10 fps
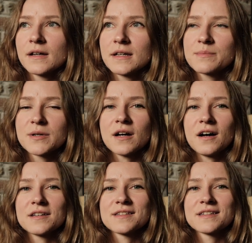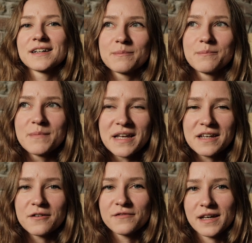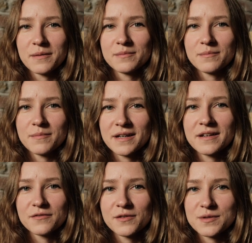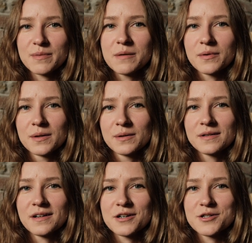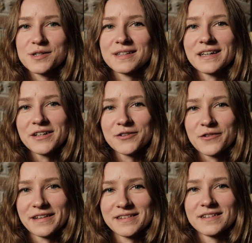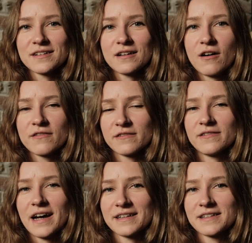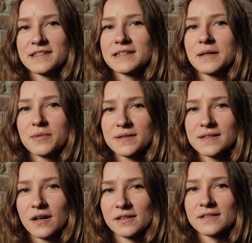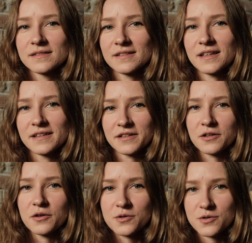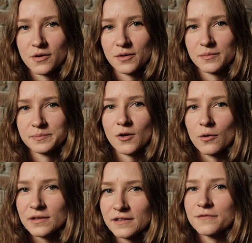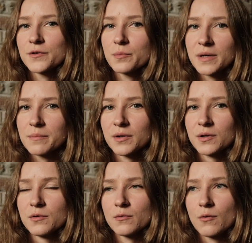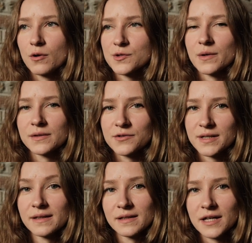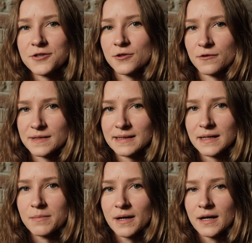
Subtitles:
is because many of those people are just ignorant of the fact that sleep is not in their control. Only few people who also understand the nature of sleep